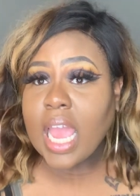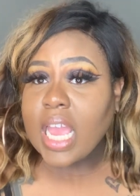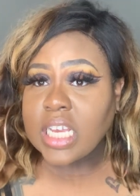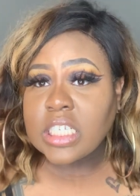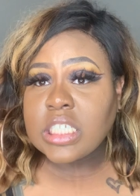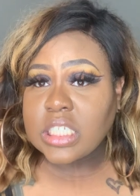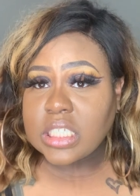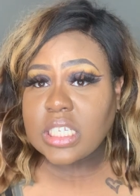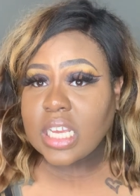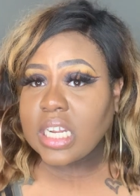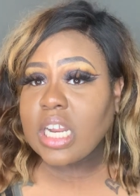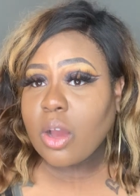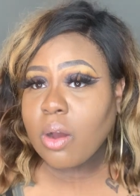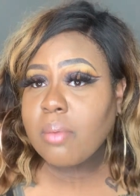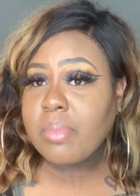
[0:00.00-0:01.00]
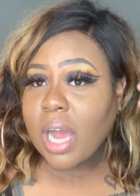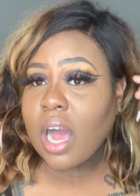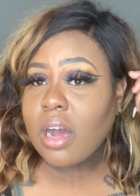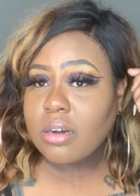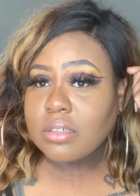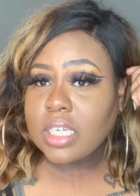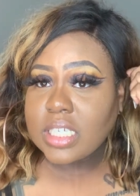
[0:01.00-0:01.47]
and lo and
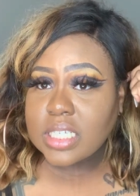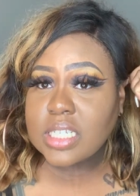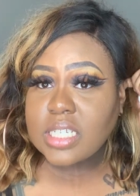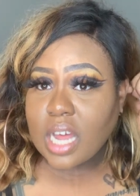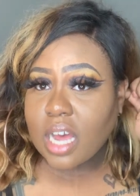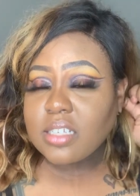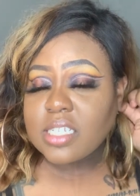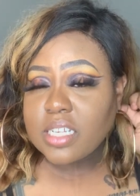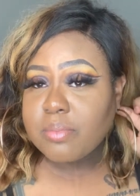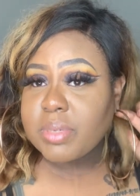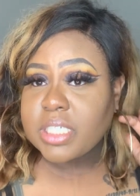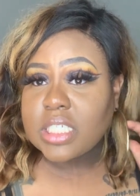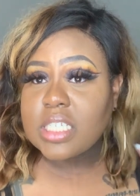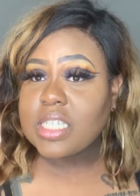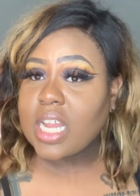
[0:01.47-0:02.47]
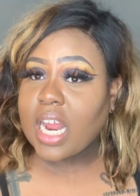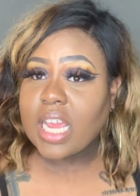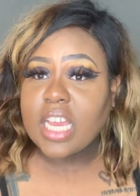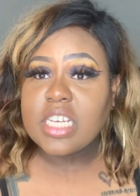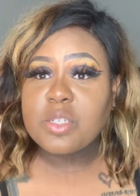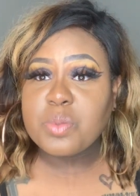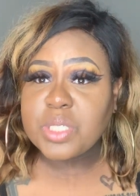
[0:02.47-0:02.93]
behold it's salty but she said i
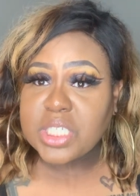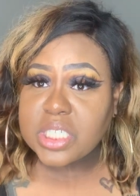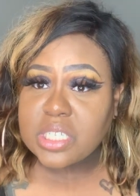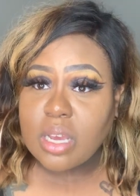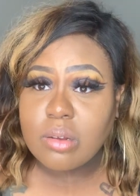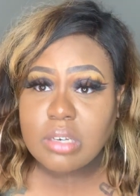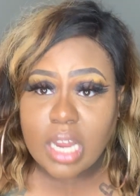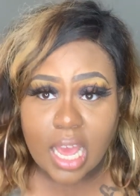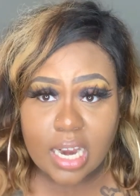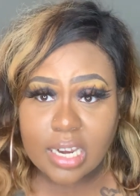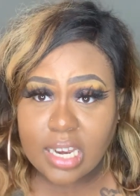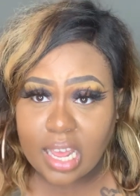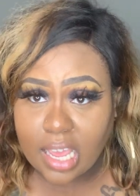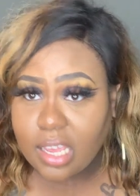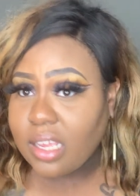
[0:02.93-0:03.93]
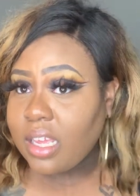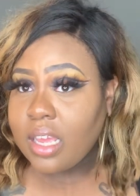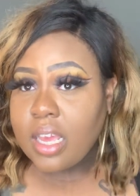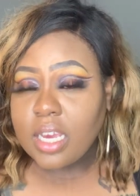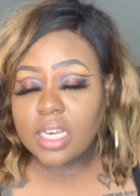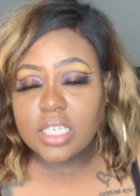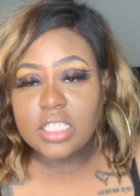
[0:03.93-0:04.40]
guess we just gonna die today
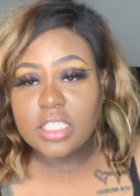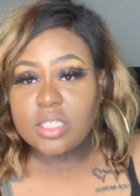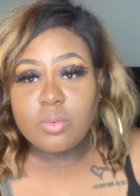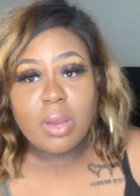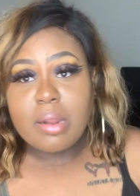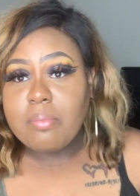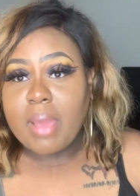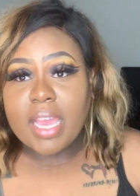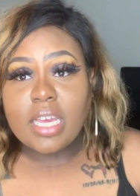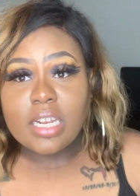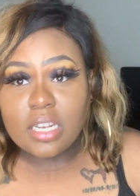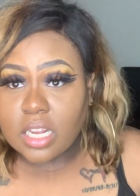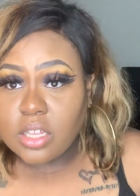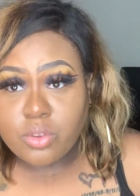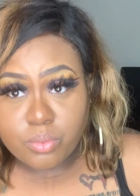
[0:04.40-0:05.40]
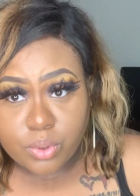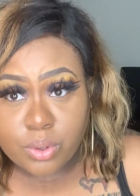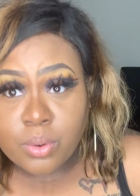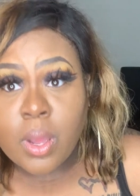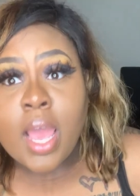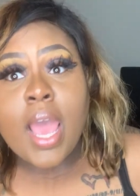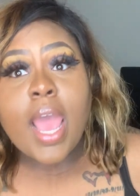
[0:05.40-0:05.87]
because she wasn't making another
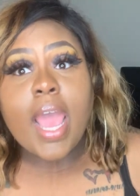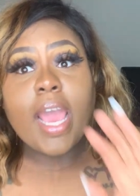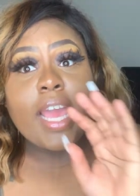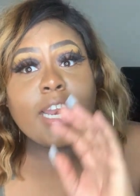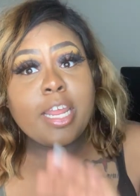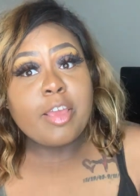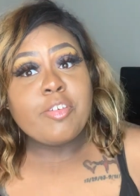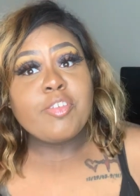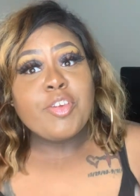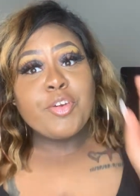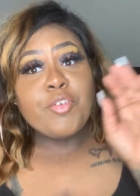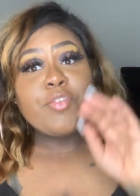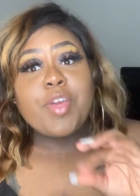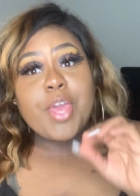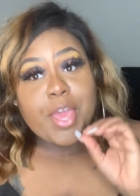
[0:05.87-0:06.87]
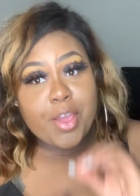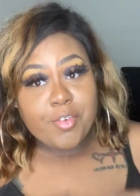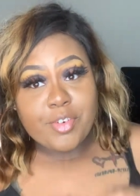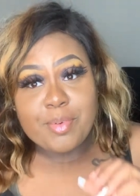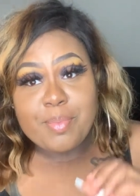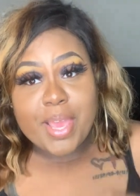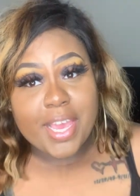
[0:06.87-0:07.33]
roux and if you've
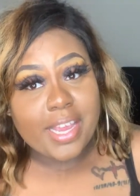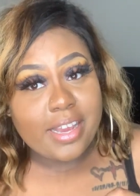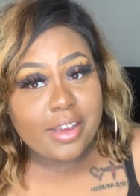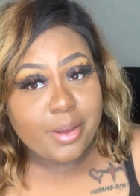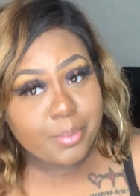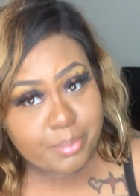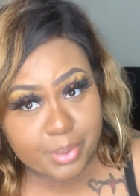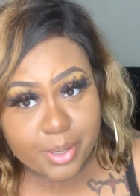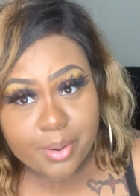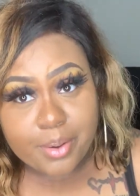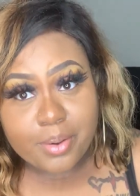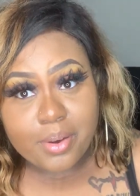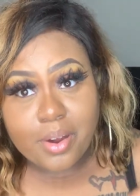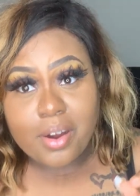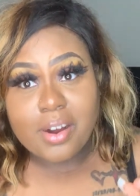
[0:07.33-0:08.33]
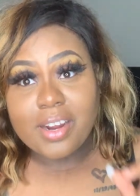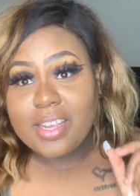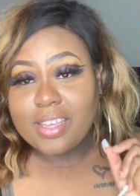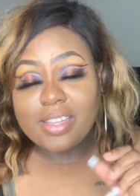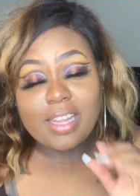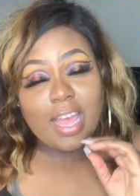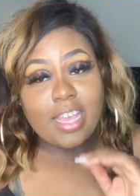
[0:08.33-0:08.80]
ever made gumbo or
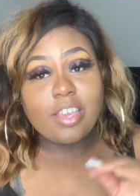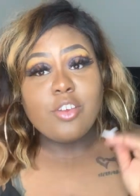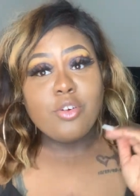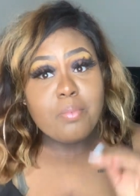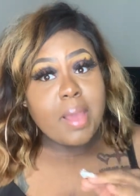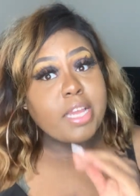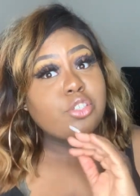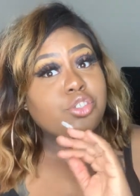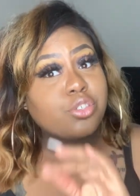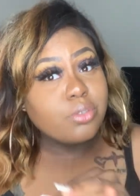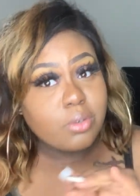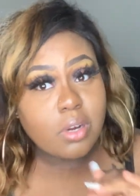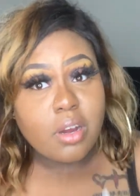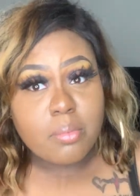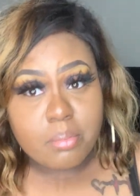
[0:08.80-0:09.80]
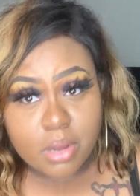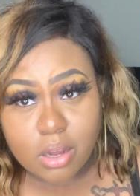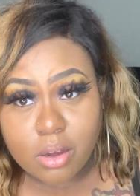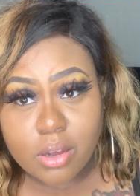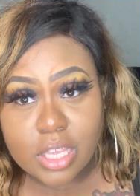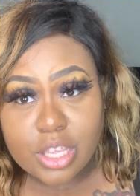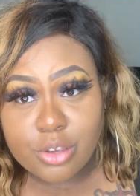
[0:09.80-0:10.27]
like you made true
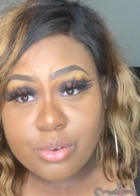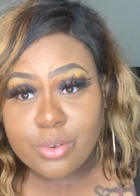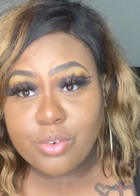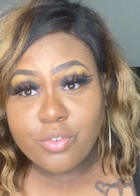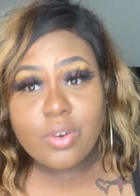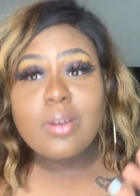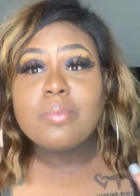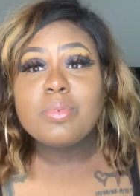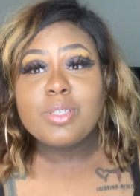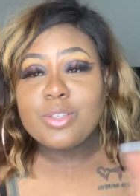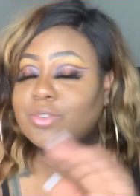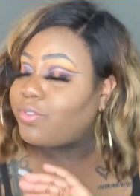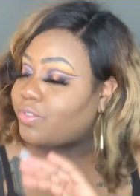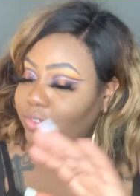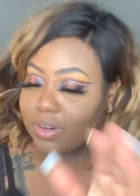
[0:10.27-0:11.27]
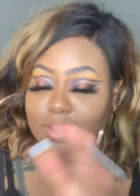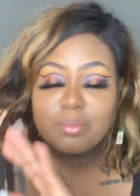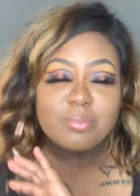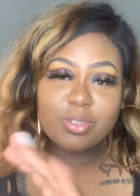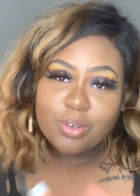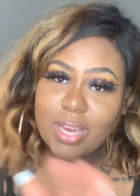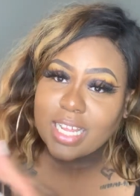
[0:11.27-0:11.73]
gumbo and you you from you
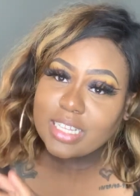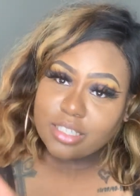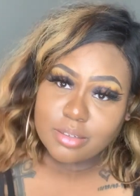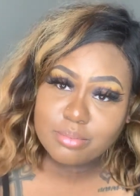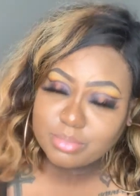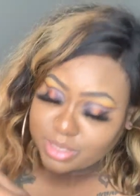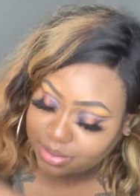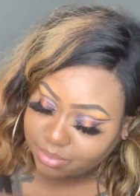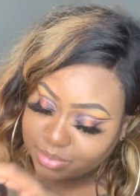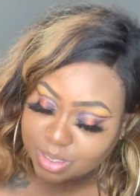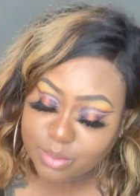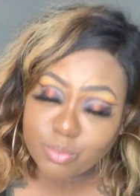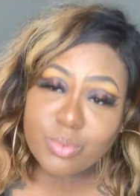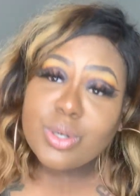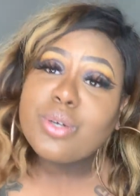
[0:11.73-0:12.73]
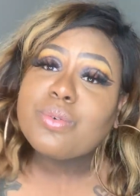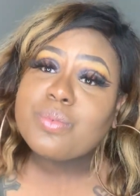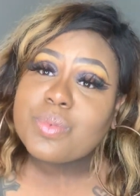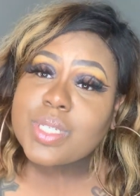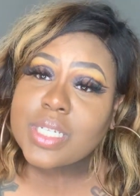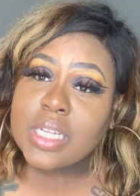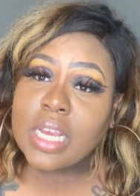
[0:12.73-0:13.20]
from you got them them them
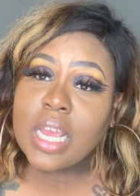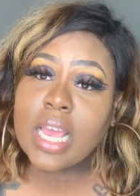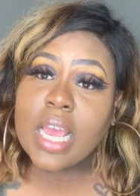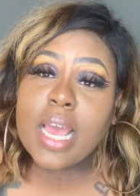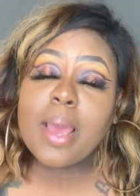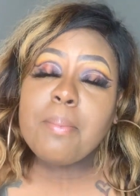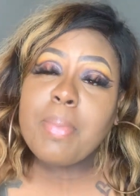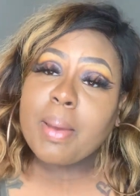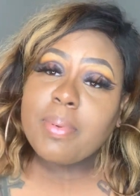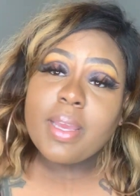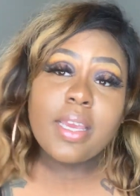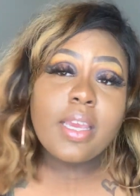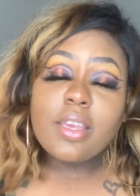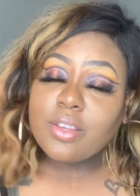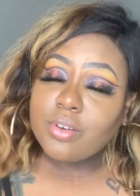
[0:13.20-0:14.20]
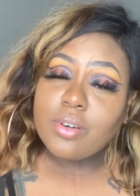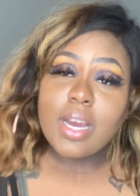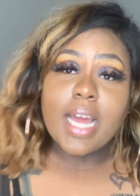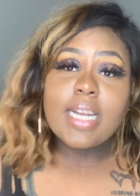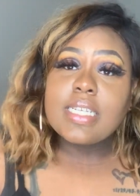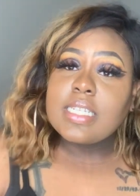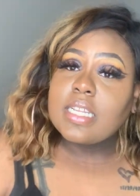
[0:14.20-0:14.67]
roots baby you
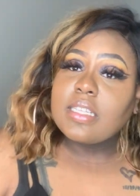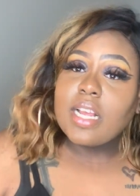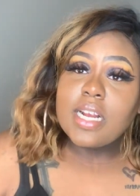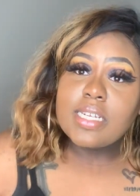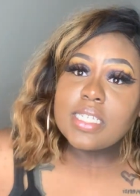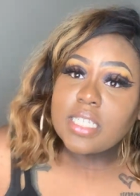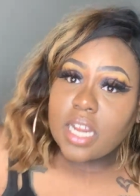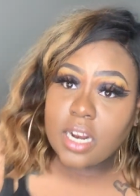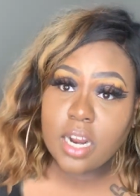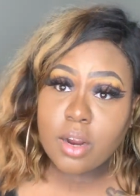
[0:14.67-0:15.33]
gotta sit there and stir